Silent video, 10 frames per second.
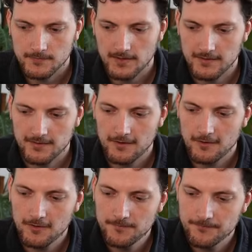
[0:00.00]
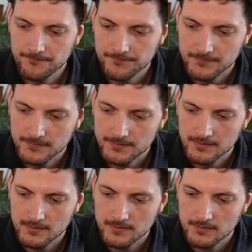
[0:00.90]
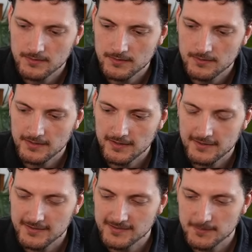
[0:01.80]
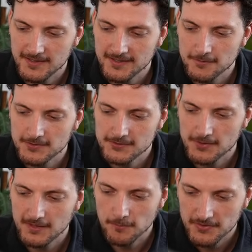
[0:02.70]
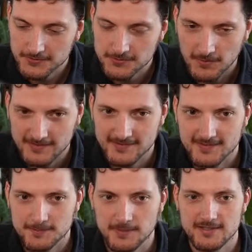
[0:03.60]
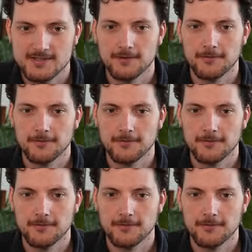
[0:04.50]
And now the LED is blinking with twice the speed.